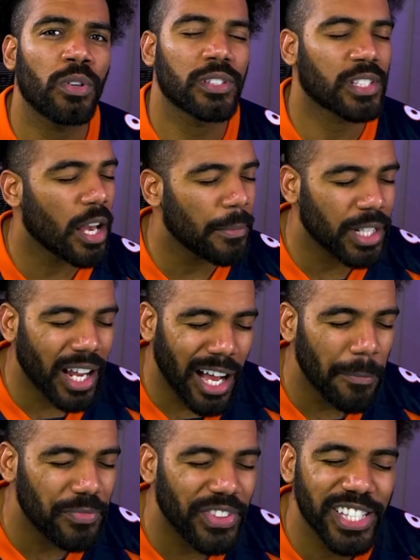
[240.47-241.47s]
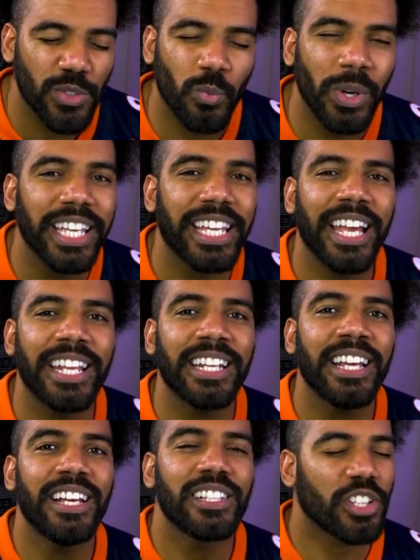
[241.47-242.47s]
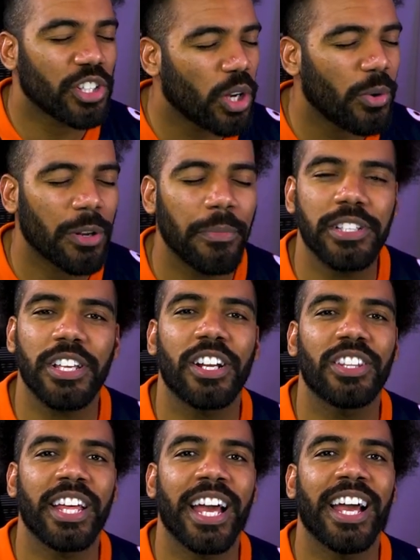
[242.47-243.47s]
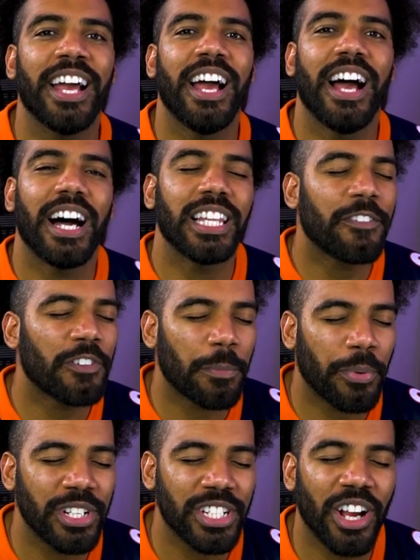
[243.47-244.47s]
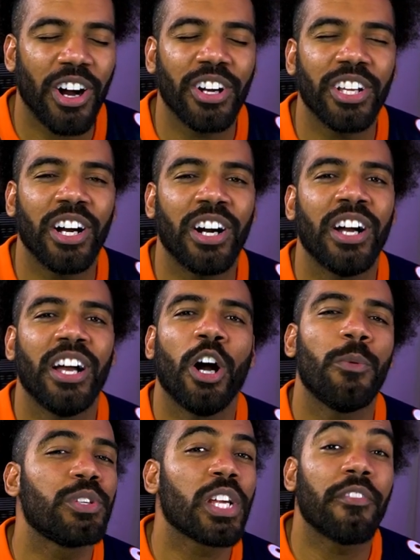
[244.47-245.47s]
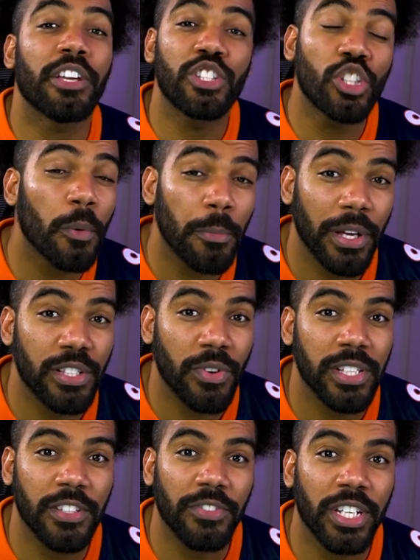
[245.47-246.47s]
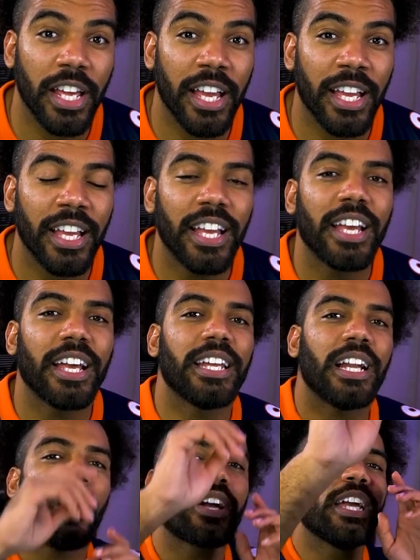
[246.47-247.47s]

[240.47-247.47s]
Bowl. It's coming up this weekend, so you don't want to miss out on that. I love and appreciate all y'all. Hope that you have a super blessed rest of your day, and I'll